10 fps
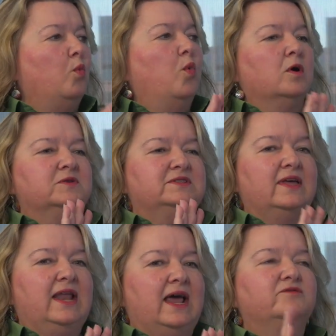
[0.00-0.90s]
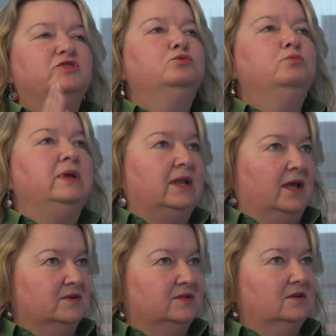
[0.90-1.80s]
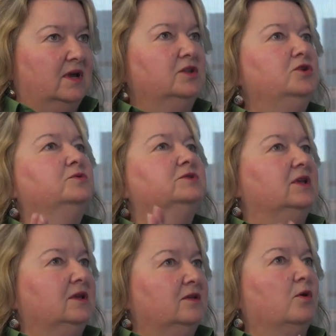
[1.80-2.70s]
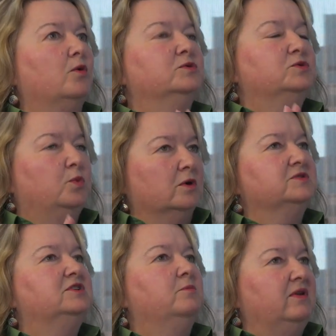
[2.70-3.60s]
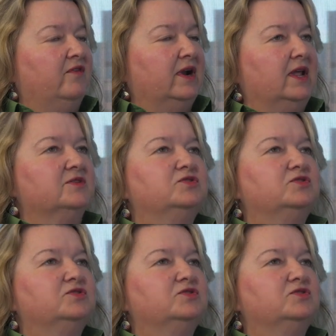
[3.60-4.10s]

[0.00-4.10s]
words that have two meanings and using those words to be funny.